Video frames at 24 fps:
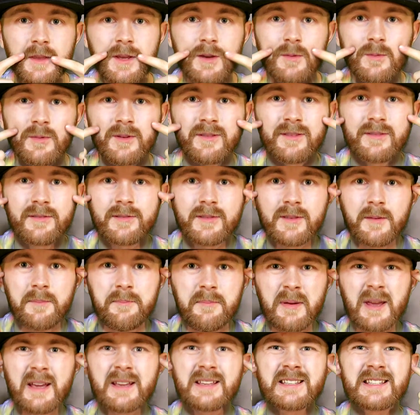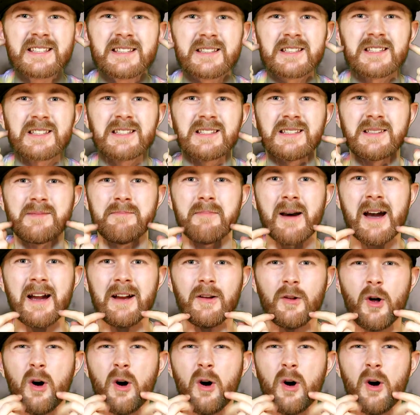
with the big smile,